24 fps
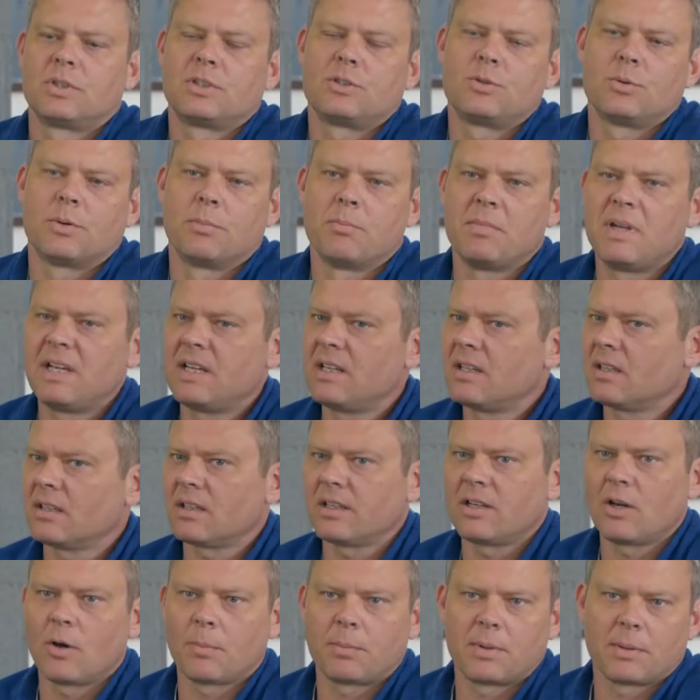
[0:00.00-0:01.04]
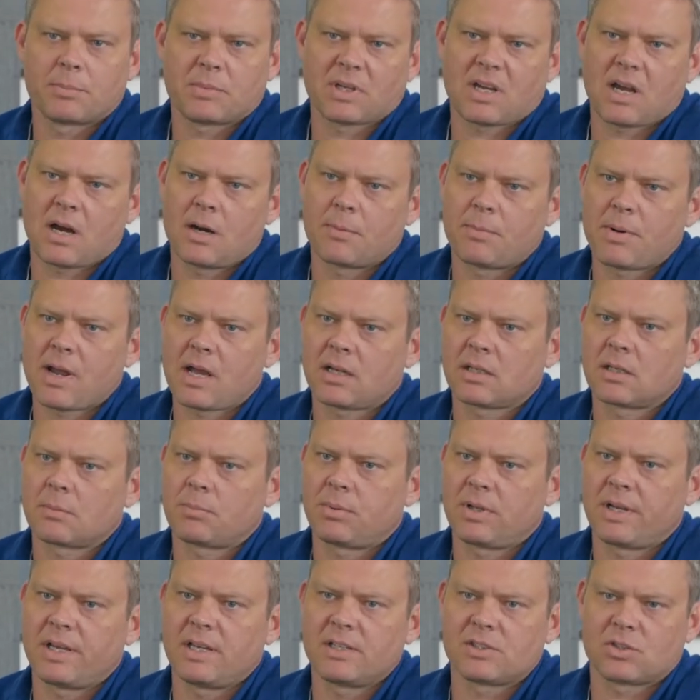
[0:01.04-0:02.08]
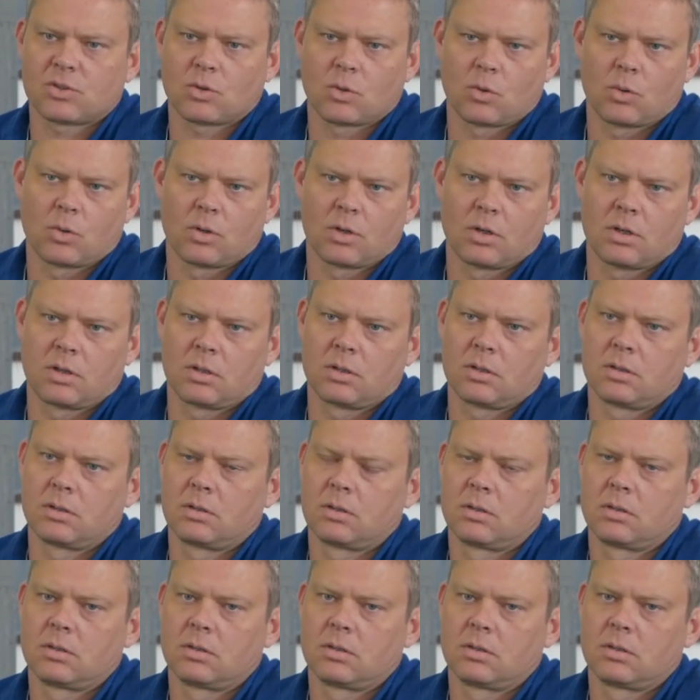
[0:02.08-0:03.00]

did you immediately open up the chiropractic place? No, or? no.